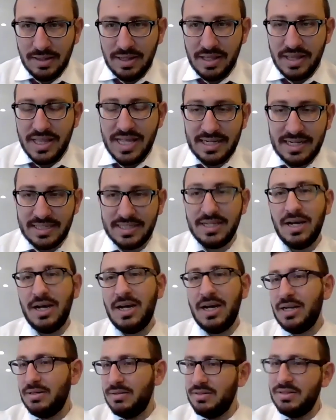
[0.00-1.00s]
that is
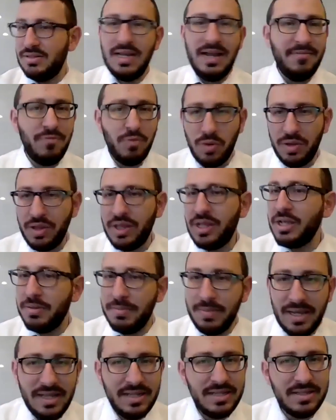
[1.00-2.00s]
done to everyone that you
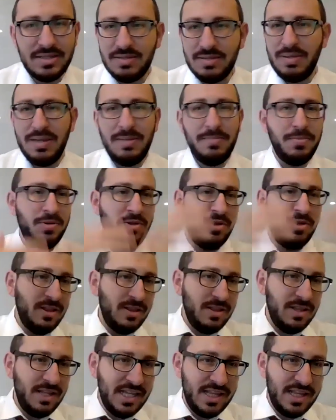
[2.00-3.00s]
meet, people
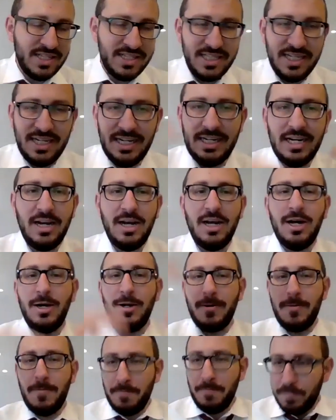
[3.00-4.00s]
in the synagogue,
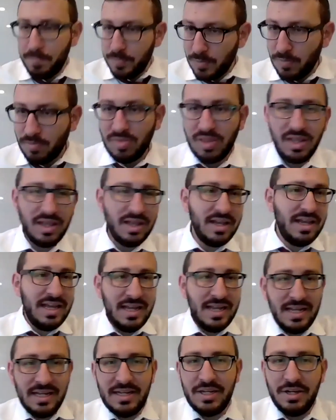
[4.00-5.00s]

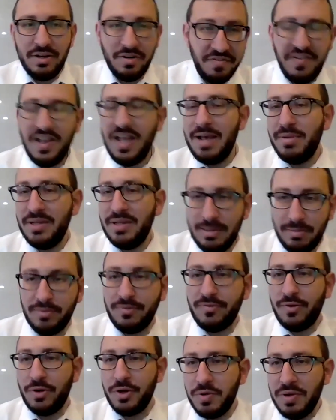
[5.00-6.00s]
in your family,
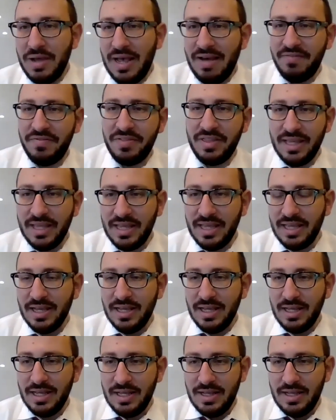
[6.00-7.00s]
before you have the
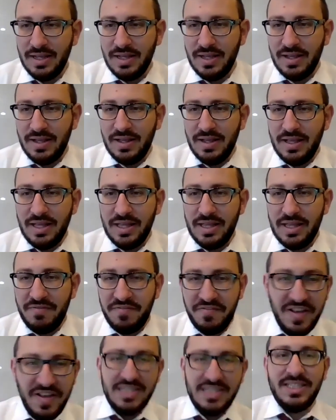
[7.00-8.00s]

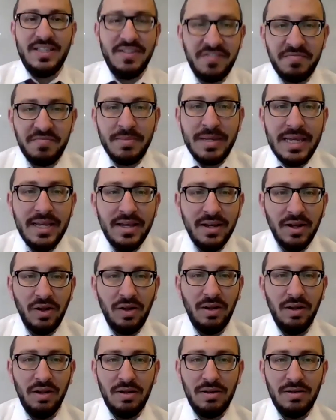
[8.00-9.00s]
festive
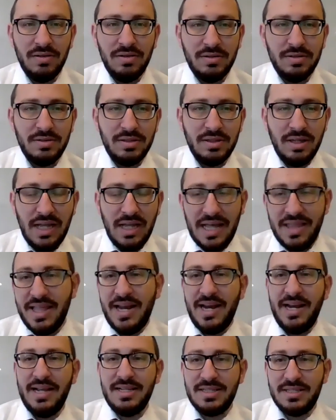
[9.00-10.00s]
meal, and that
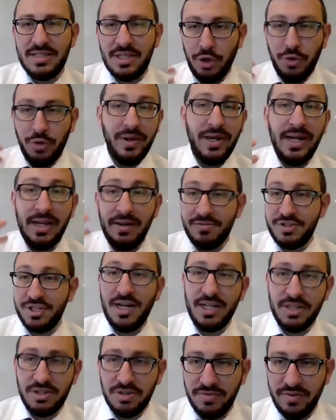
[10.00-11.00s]
is the greeting of
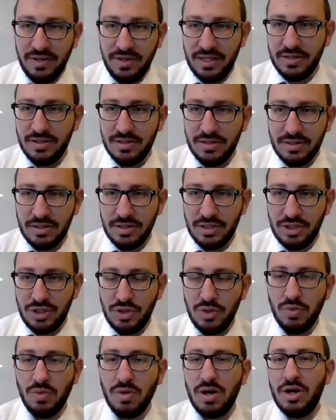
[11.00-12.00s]
Shana Tova.
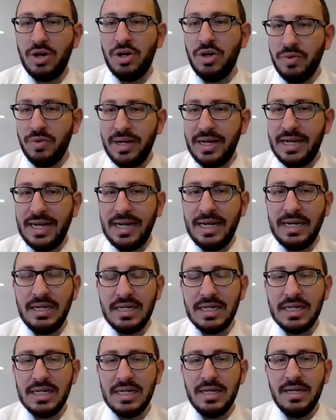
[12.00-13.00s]
You are greeting
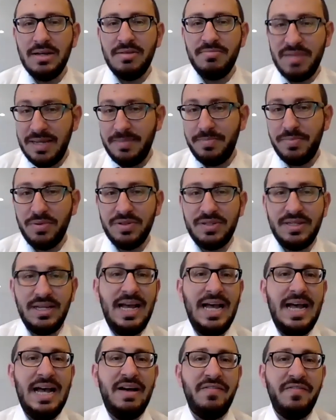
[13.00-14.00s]
people to
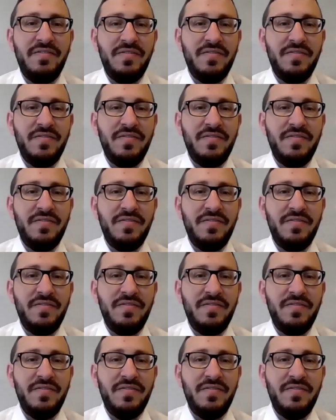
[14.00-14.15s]
have